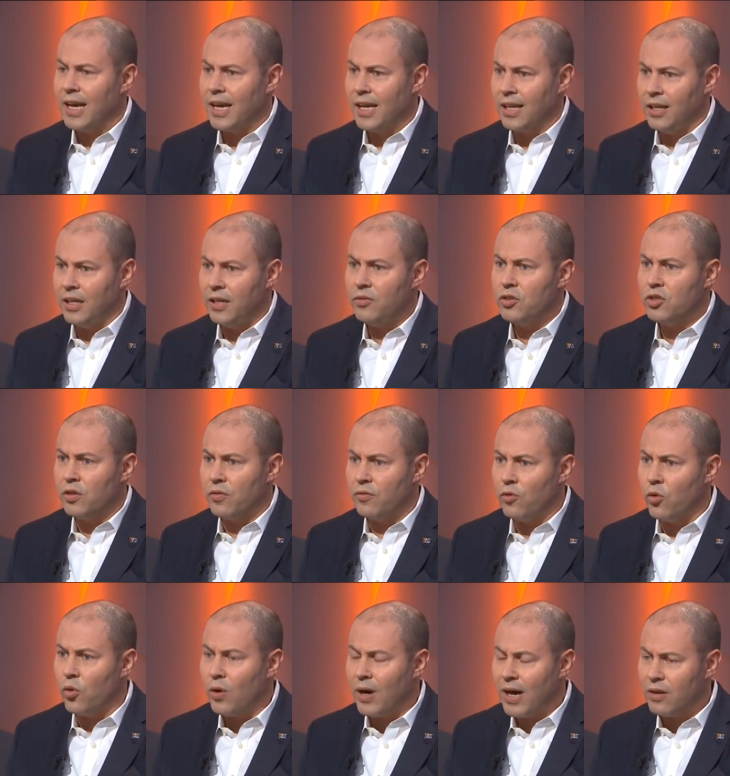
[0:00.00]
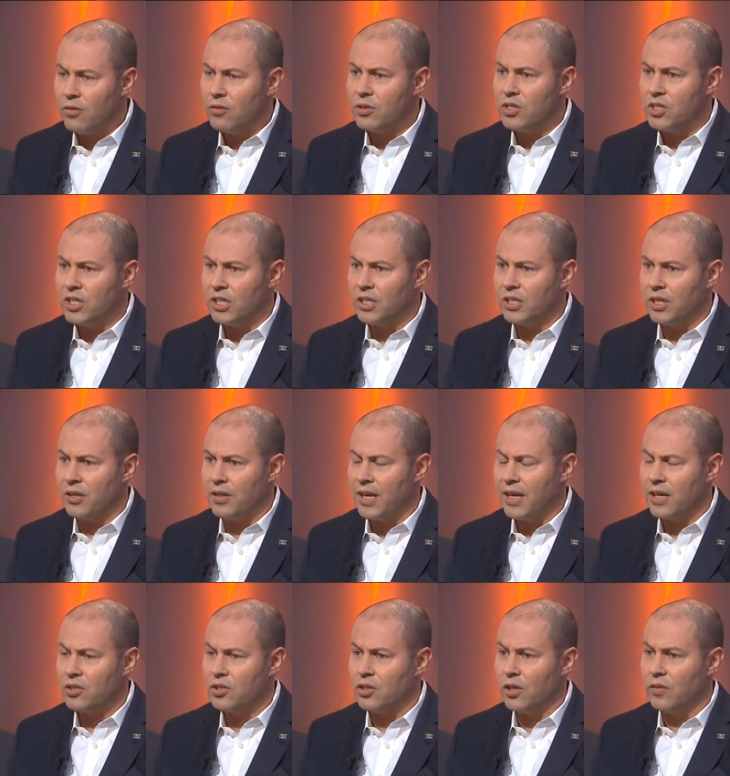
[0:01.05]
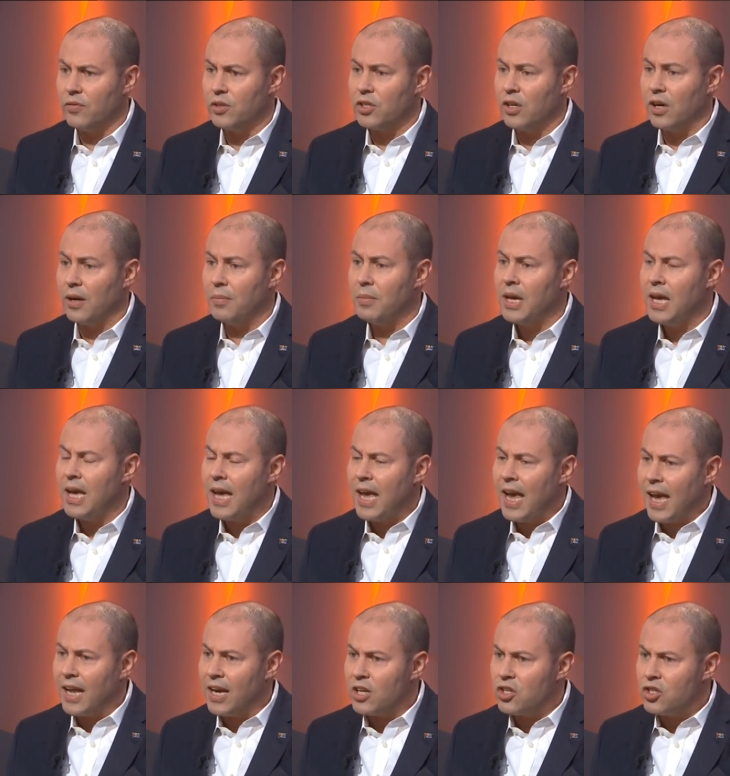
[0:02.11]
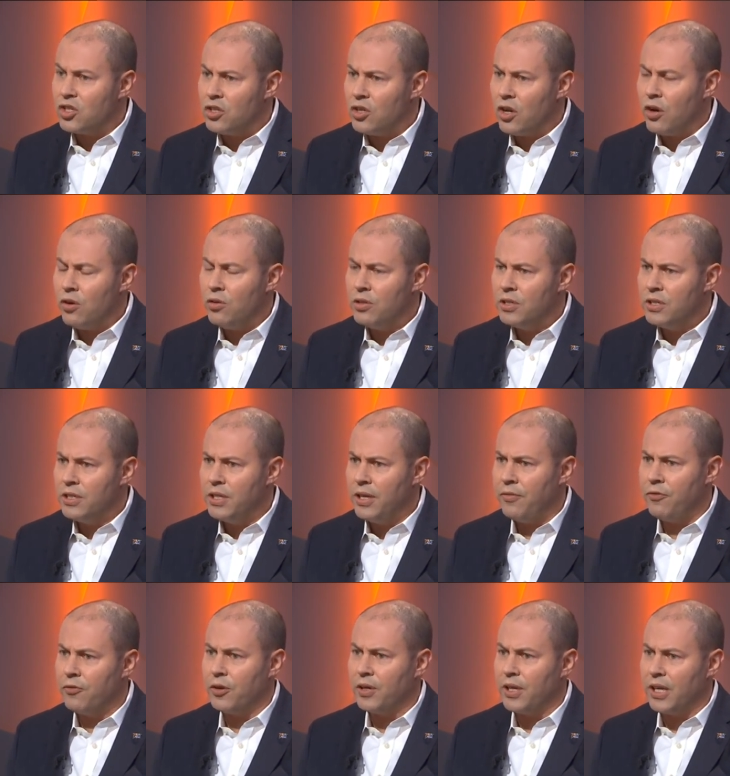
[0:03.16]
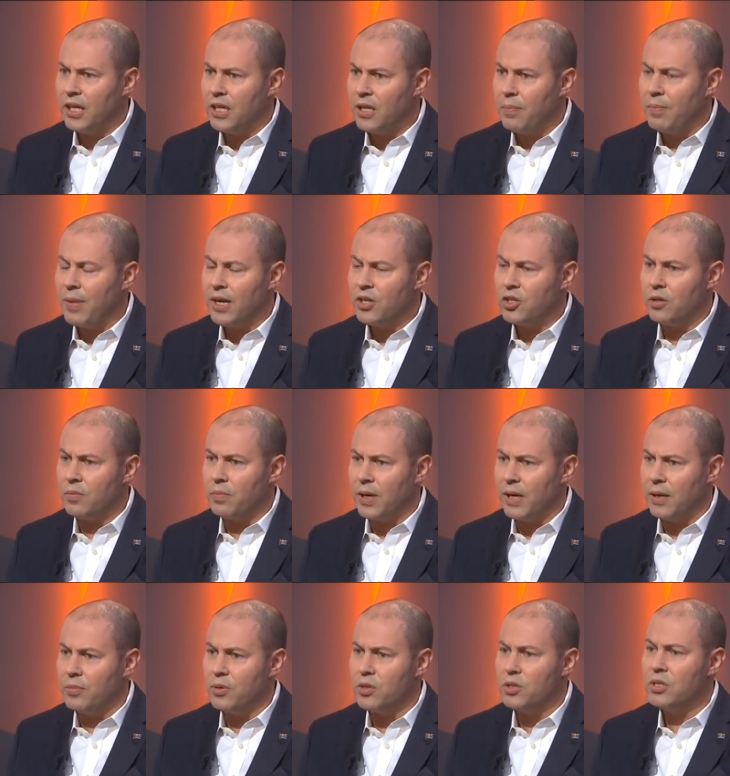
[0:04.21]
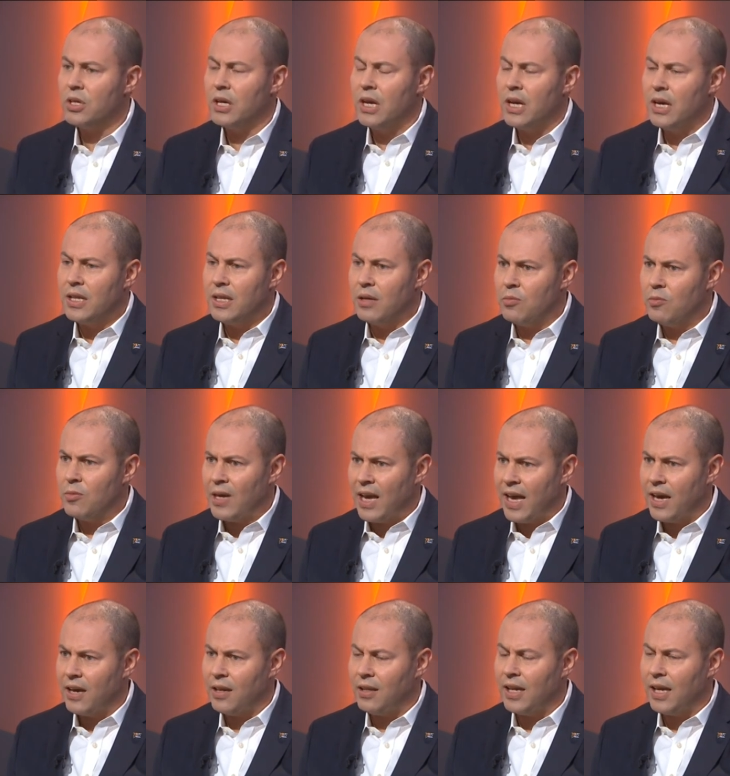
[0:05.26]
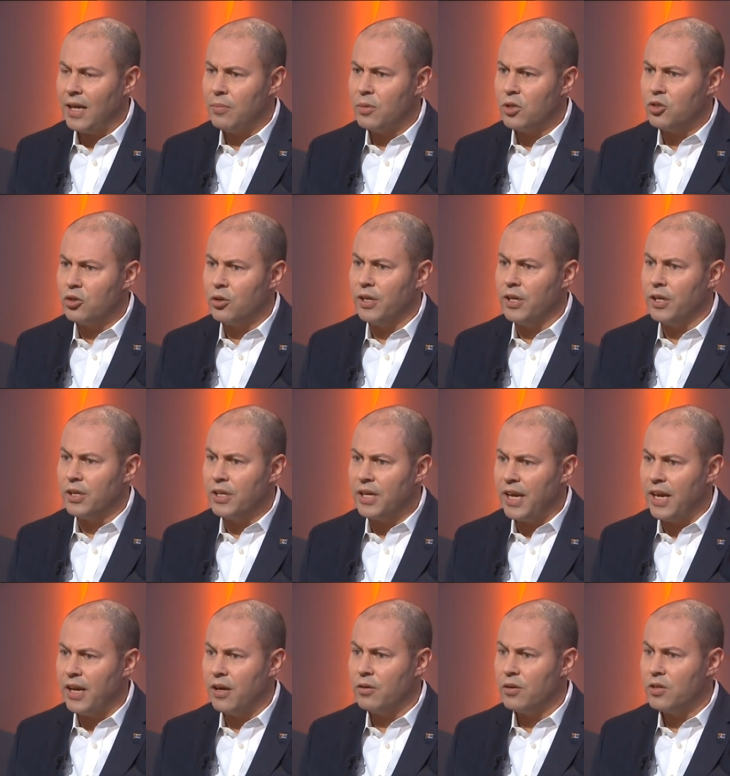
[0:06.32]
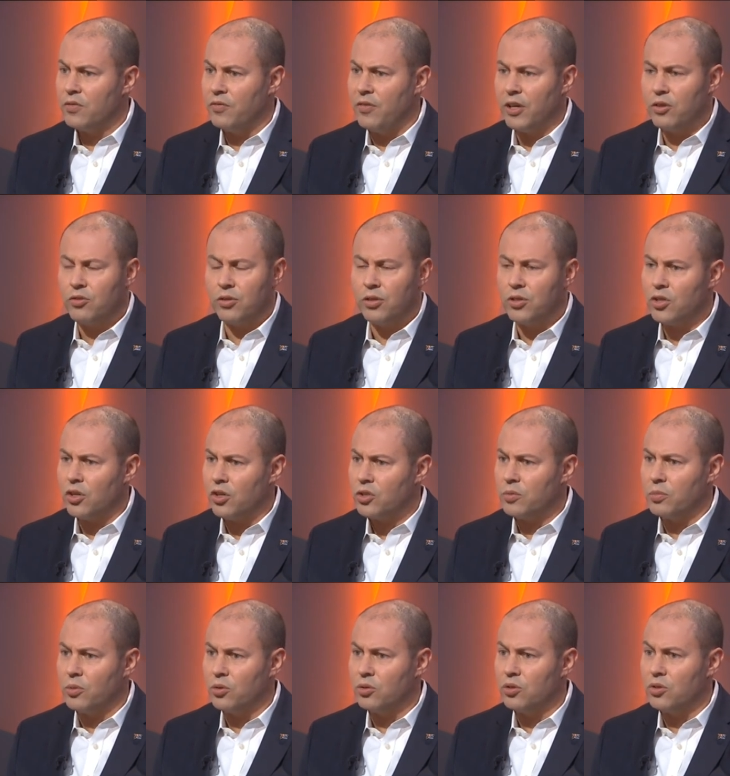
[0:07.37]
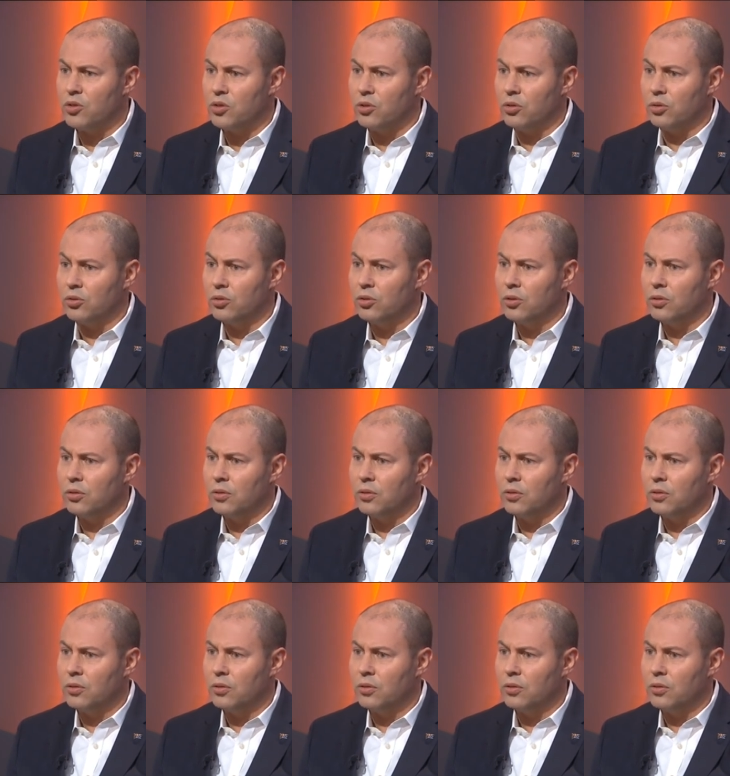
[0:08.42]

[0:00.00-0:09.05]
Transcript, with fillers: It lifts to 460,000 over time. And it's no different in the budget papers than how Labor treated carers, veterans, hospitals, and schools.